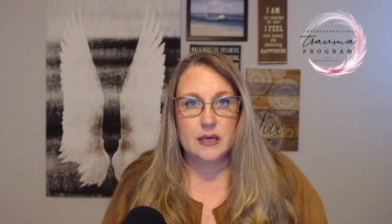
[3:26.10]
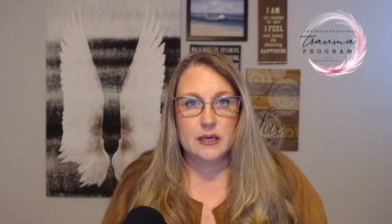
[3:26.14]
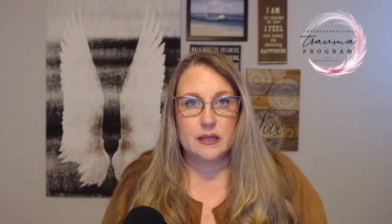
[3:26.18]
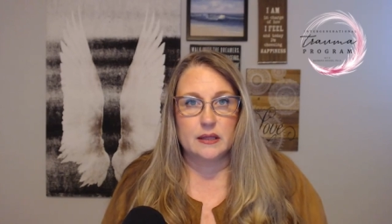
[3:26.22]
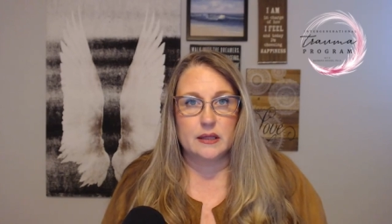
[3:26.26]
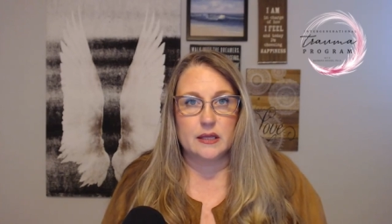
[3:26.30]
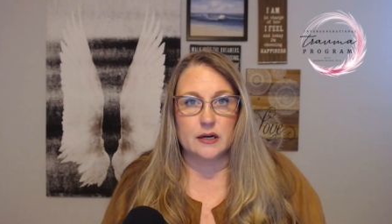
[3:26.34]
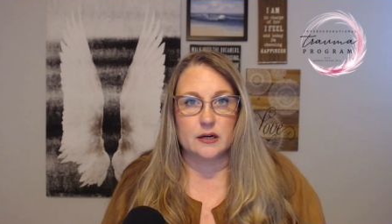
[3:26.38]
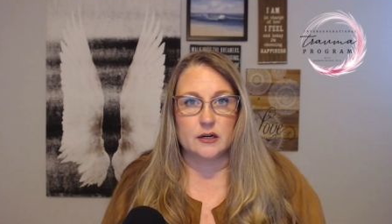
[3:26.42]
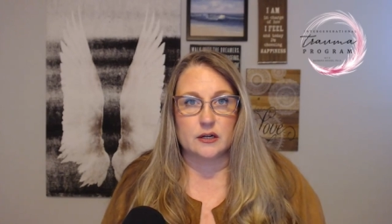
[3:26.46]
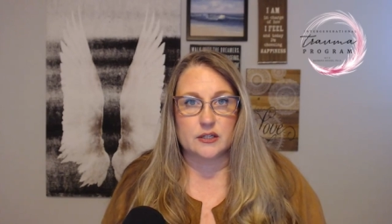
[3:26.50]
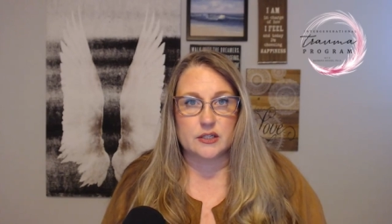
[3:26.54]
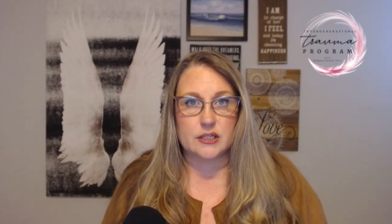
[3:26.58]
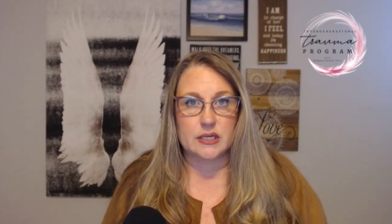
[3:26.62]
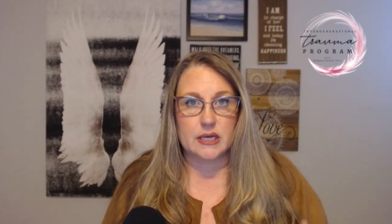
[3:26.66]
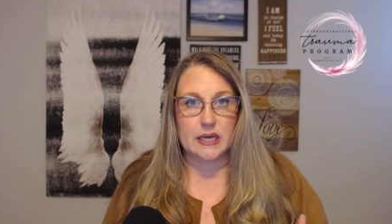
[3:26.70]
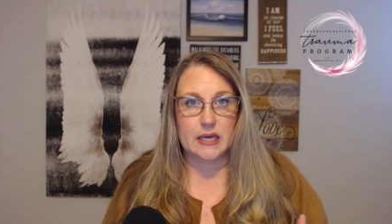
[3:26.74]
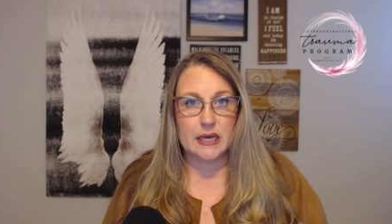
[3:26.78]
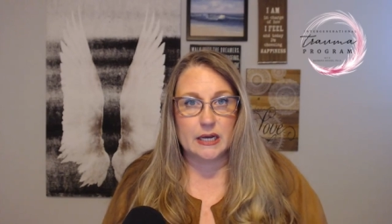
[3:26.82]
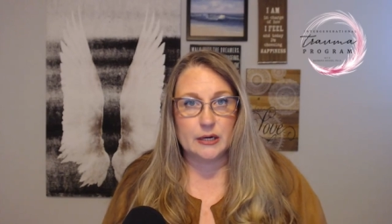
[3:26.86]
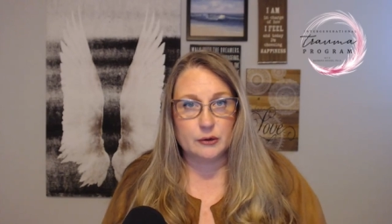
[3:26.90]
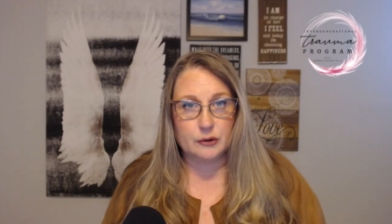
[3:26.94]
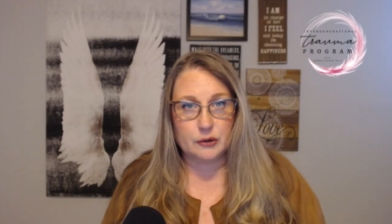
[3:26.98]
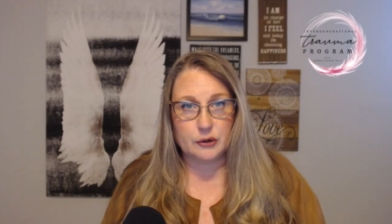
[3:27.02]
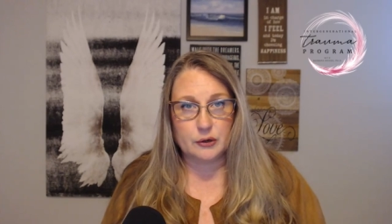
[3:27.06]
There's
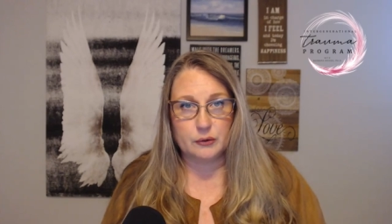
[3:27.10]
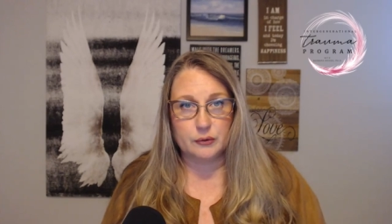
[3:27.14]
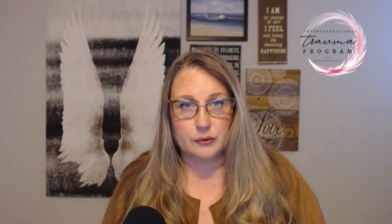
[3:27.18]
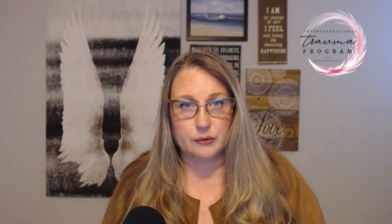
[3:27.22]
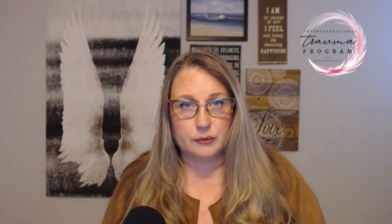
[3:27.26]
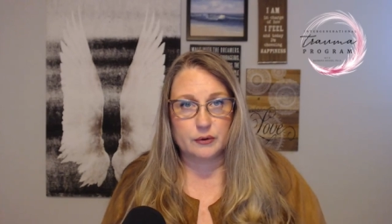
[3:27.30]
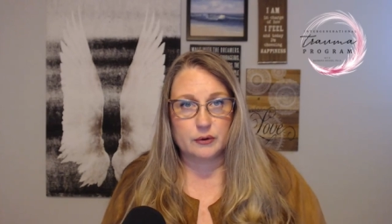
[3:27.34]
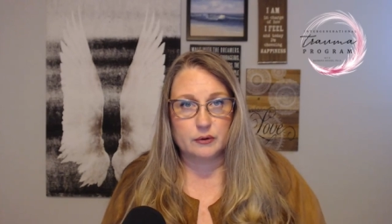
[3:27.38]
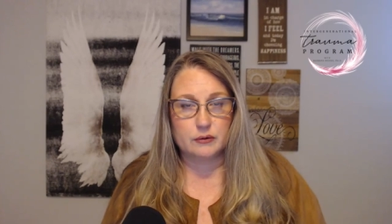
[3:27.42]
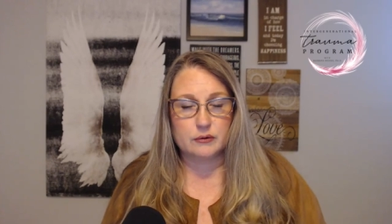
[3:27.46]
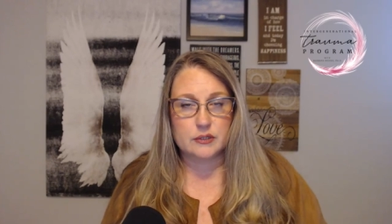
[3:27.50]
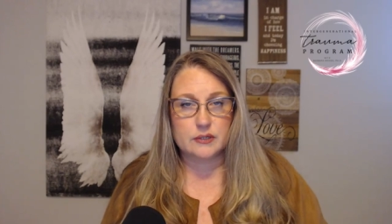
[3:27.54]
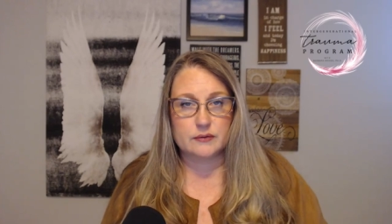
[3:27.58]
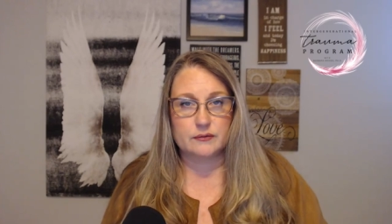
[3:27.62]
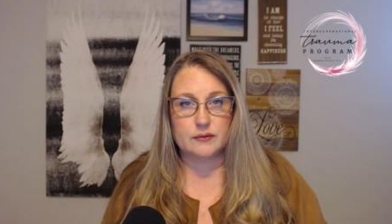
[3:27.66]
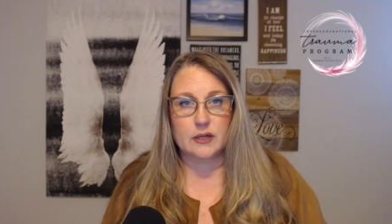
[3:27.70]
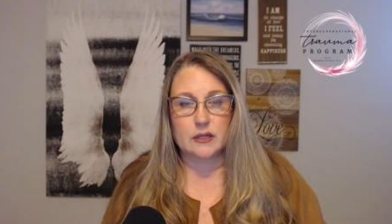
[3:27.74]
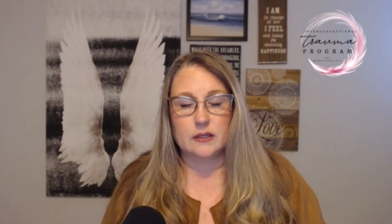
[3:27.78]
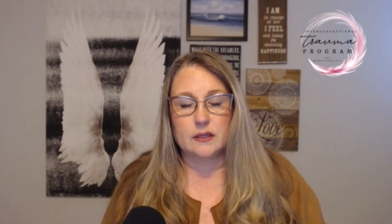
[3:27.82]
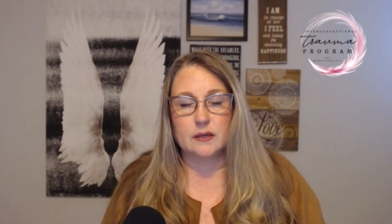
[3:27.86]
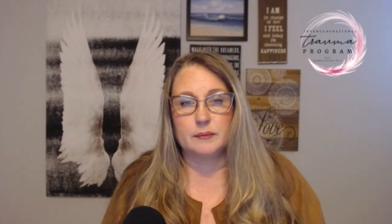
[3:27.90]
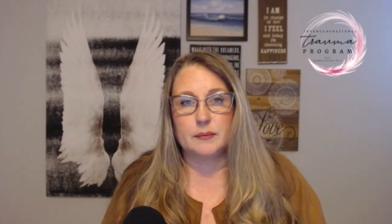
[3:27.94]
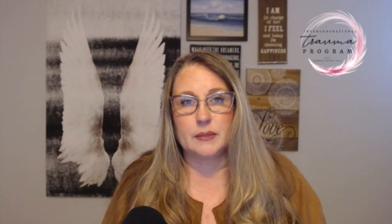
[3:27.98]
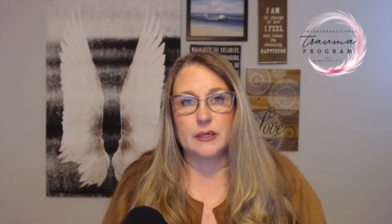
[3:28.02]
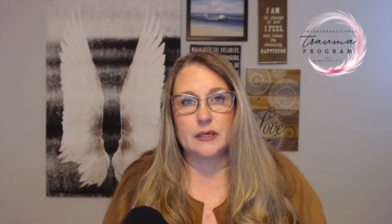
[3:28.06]
in utero
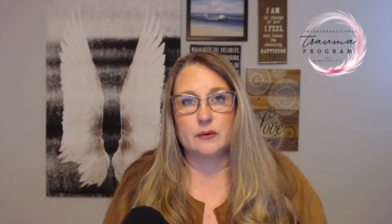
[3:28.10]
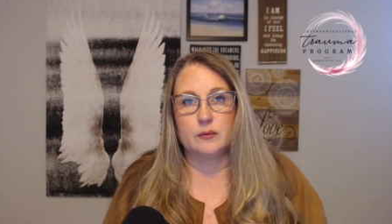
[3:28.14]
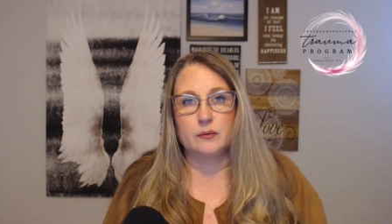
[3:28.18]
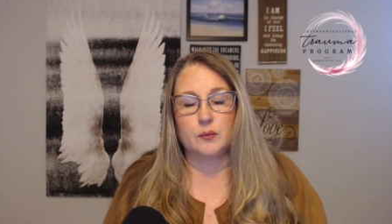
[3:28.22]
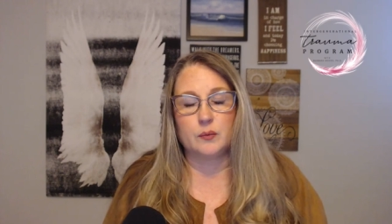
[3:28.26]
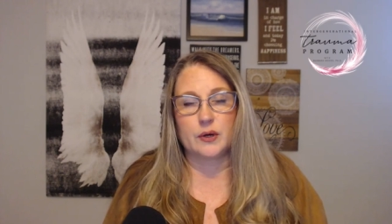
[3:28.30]
development,